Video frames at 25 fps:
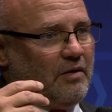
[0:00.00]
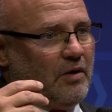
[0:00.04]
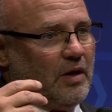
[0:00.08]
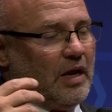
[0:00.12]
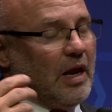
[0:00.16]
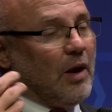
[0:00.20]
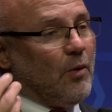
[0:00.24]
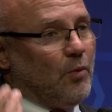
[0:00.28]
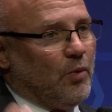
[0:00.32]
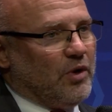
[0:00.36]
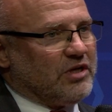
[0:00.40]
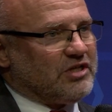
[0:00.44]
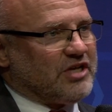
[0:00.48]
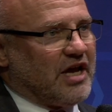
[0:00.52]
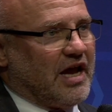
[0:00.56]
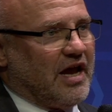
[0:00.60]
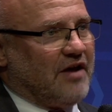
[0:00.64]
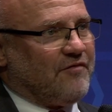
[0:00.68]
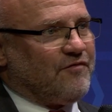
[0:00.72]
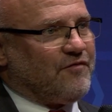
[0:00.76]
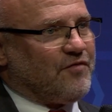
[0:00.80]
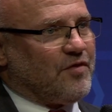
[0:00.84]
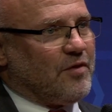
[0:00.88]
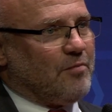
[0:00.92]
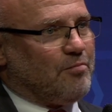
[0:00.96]
which
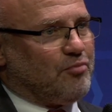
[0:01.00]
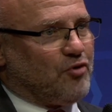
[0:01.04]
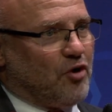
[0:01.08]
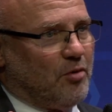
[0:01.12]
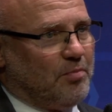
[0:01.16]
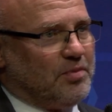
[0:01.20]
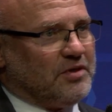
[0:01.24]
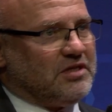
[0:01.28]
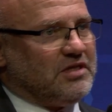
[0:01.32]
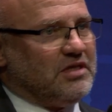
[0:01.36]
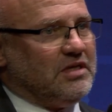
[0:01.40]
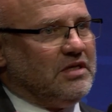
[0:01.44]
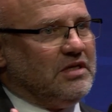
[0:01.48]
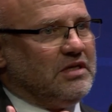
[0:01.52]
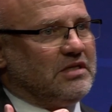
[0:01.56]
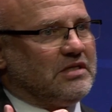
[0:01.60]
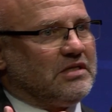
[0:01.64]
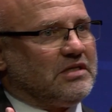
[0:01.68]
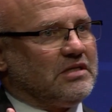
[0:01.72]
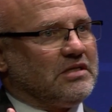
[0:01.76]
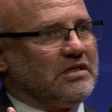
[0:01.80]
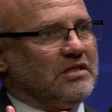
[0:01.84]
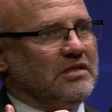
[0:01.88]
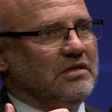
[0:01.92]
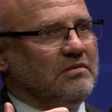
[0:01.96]
have the
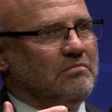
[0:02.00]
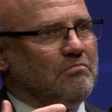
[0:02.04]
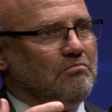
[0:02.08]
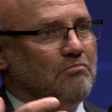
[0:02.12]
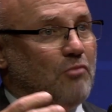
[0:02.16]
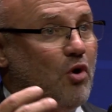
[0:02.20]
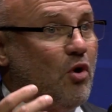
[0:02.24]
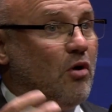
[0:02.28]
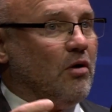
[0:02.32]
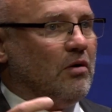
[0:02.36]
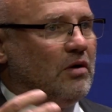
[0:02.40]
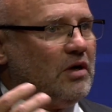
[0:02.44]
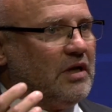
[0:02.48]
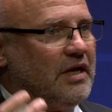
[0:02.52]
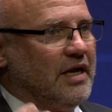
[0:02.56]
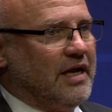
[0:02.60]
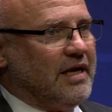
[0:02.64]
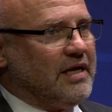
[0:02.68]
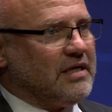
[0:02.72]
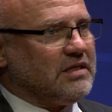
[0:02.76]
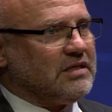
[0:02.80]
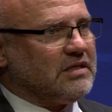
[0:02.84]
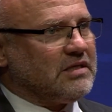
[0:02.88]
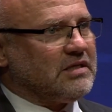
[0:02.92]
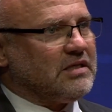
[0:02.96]
properties more or
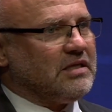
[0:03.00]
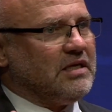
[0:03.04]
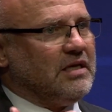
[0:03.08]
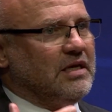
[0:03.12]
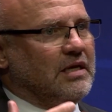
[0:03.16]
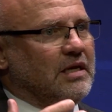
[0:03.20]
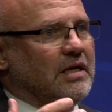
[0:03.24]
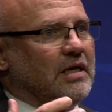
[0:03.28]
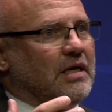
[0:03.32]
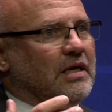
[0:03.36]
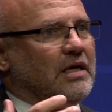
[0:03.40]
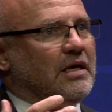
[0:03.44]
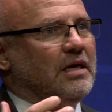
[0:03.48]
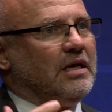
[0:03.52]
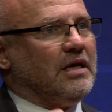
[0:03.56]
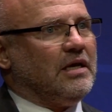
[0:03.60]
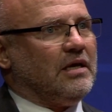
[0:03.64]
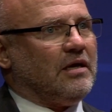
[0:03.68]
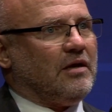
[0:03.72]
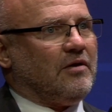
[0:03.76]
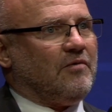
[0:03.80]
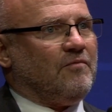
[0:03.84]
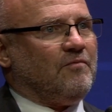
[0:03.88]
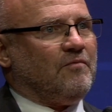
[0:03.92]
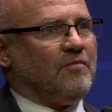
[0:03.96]
less
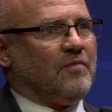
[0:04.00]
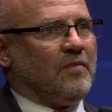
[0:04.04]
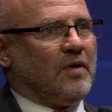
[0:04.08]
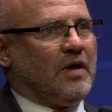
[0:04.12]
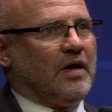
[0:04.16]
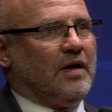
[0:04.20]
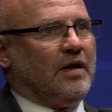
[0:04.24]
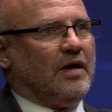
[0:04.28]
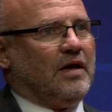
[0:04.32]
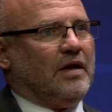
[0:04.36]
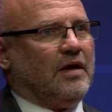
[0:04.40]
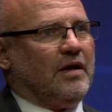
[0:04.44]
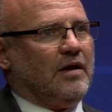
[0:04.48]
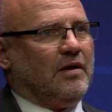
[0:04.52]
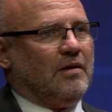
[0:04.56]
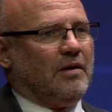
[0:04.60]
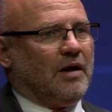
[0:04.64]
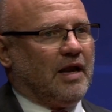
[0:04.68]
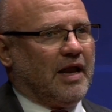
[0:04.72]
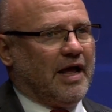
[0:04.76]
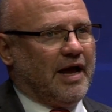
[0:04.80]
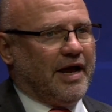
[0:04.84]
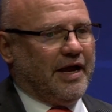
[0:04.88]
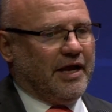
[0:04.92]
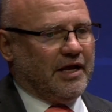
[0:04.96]

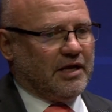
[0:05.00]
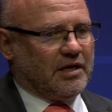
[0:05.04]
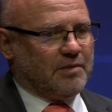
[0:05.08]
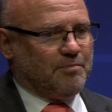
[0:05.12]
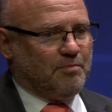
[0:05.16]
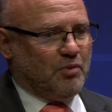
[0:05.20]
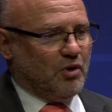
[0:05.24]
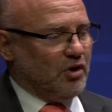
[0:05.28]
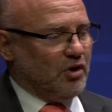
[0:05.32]
like